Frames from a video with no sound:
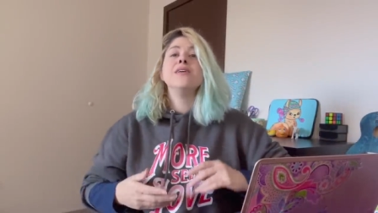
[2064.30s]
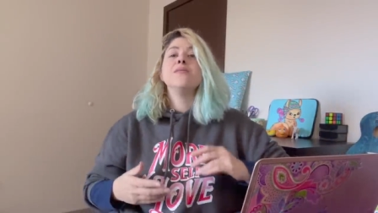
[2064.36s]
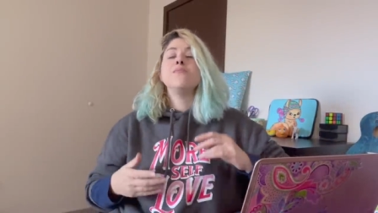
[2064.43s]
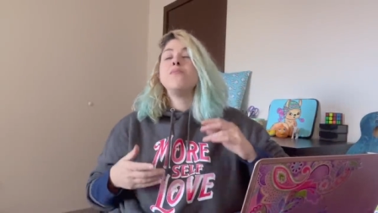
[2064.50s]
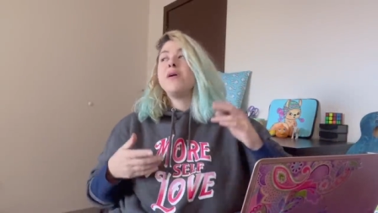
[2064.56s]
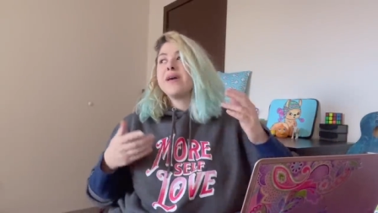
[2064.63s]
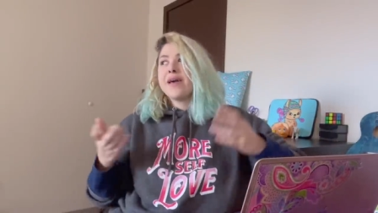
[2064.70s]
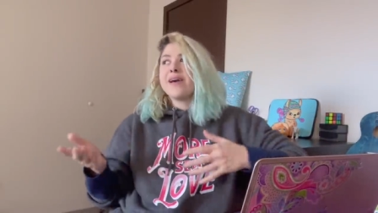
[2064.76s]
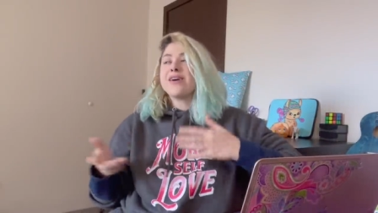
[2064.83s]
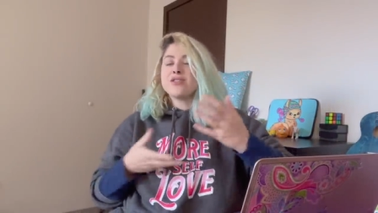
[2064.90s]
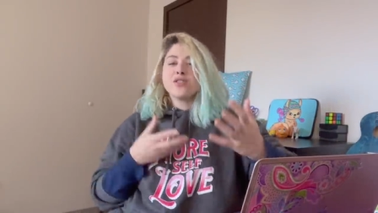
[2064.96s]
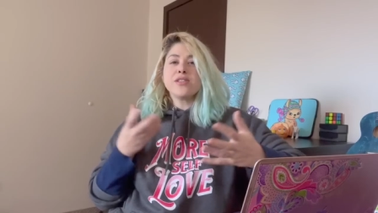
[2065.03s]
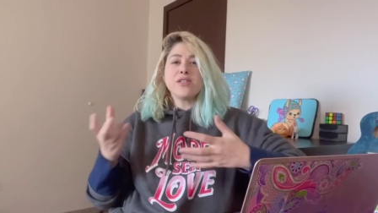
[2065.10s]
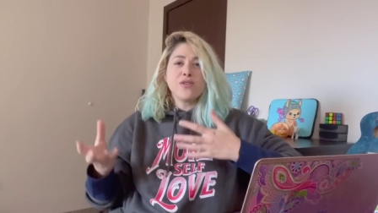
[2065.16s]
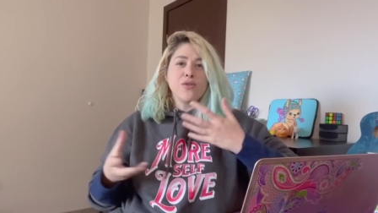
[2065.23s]
by
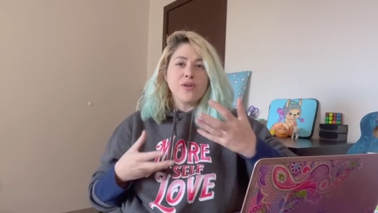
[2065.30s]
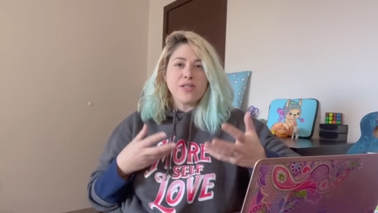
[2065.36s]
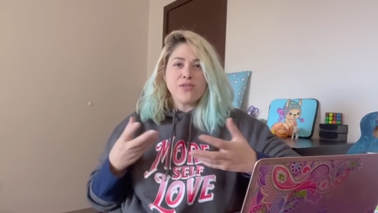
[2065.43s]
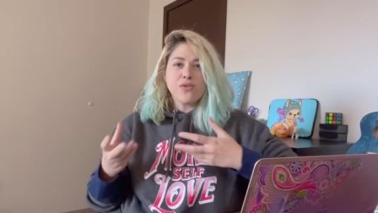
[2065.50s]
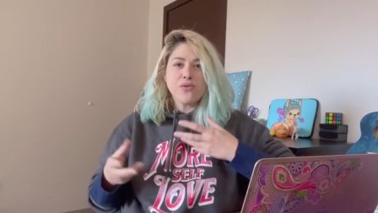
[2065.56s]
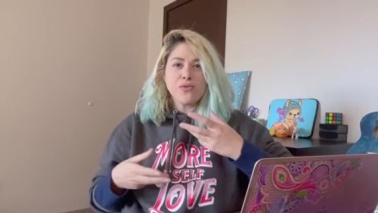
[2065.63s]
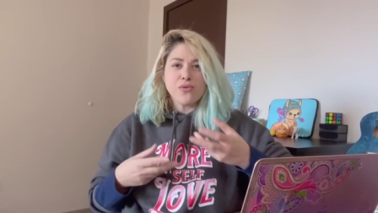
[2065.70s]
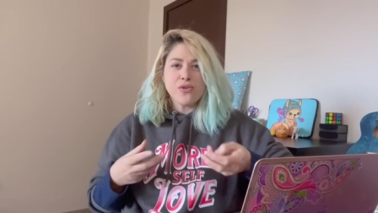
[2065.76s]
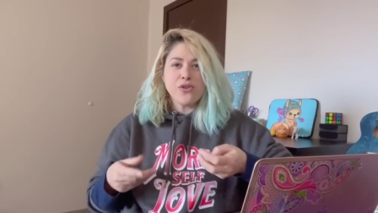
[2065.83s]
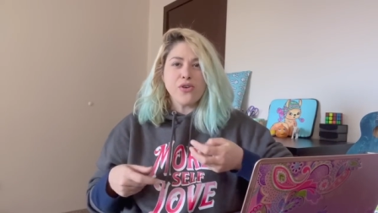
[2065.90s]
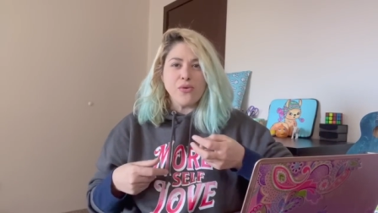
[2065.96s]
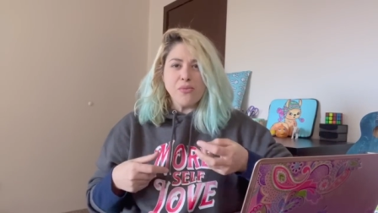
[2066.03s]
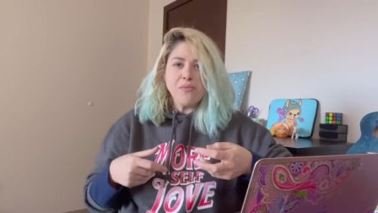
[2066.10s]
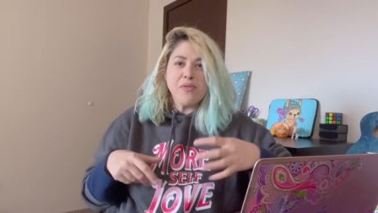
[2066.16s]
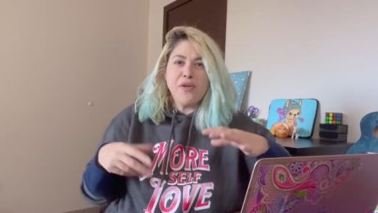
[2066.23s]
actually going through, you
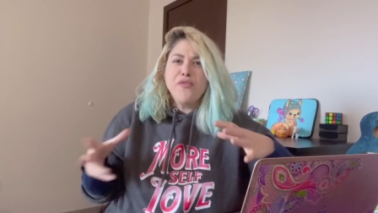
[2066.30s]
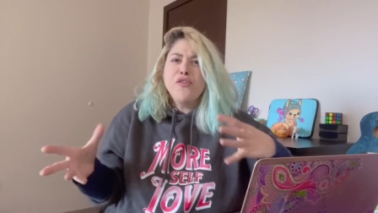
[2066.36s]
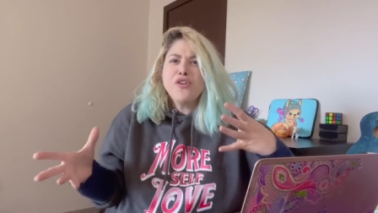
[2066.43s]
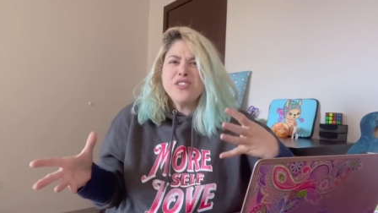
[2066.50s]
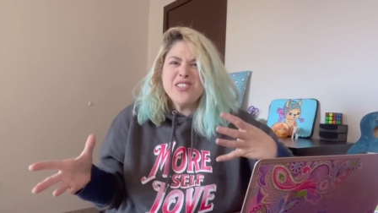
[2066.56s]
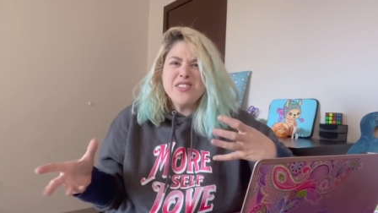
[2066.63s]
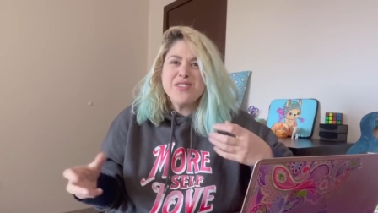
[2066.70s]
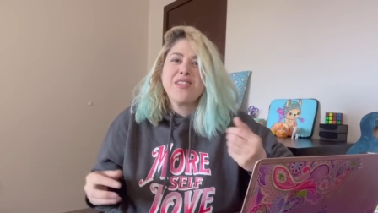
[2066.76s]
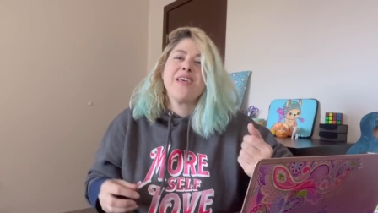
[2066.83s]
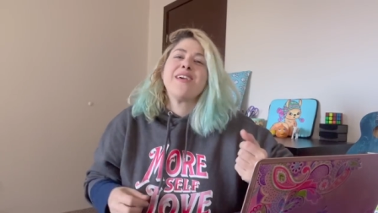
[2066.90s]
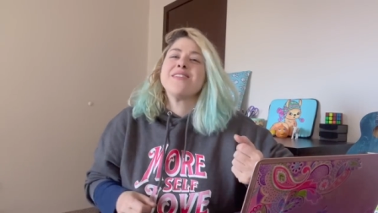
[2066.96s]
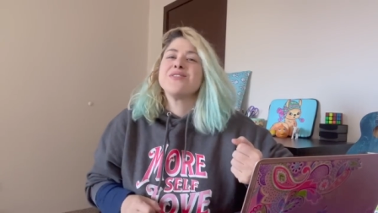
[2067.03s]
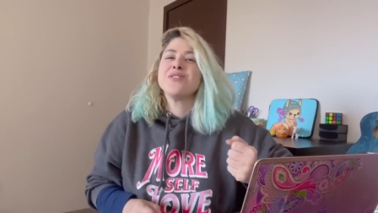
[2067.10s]
know, the versus thing.